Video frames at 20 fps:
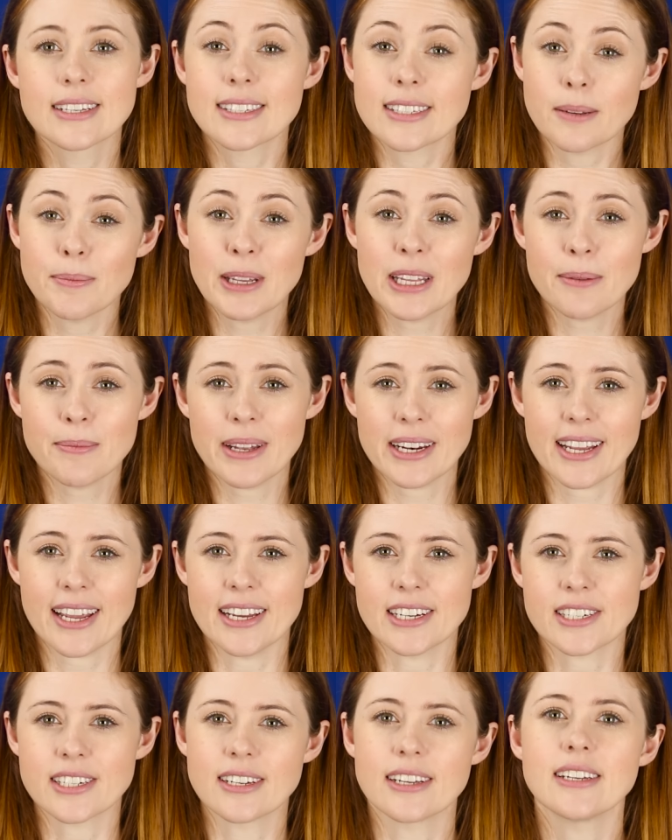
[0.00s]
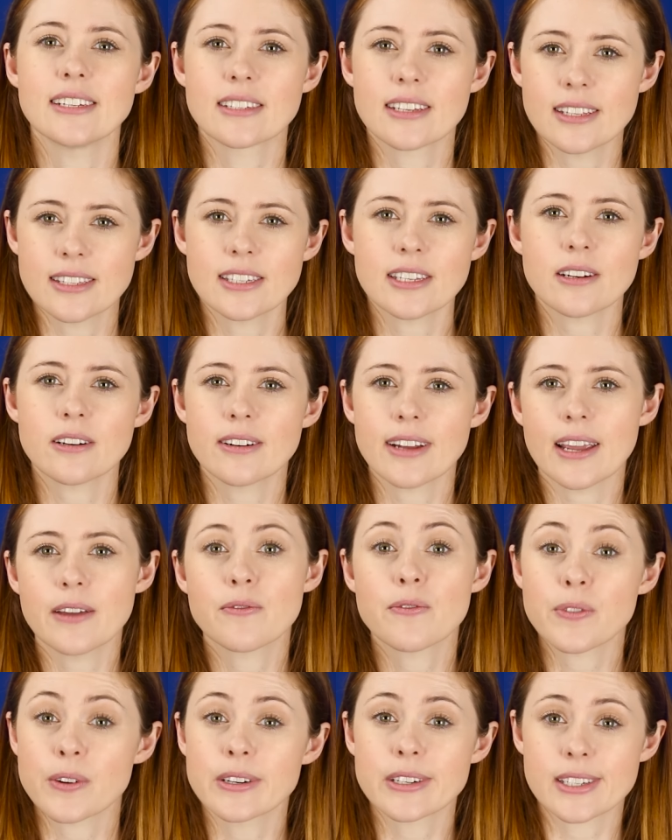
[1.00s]
Stimulant medication is considered a
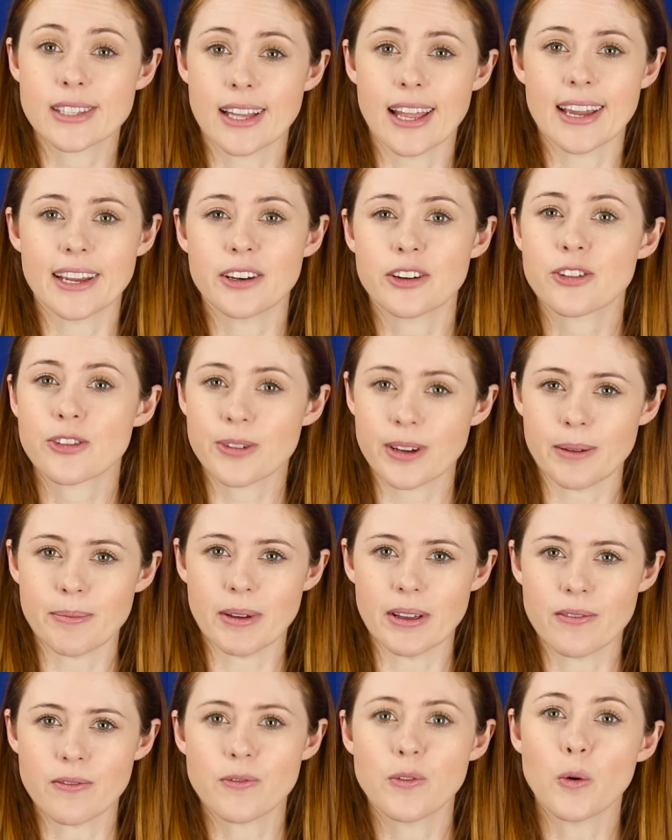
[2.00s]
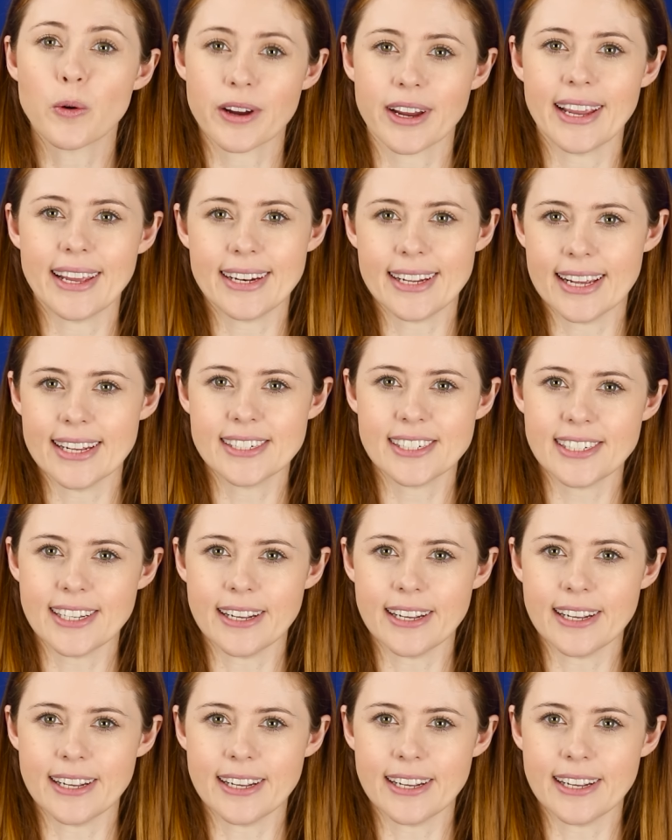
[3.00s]
first-line treatment for A D H